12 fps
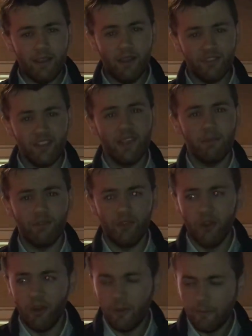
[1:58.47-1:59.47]
You know, I've said it
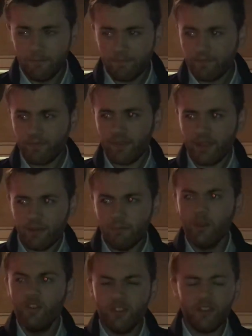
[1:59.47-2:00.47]
before.
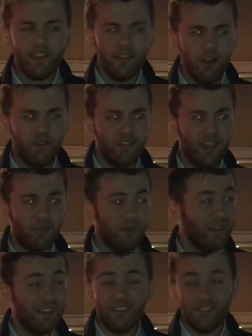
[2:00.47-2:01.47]
He's just had an off day as
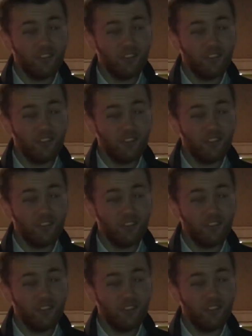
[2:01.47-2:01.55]
well, and it's a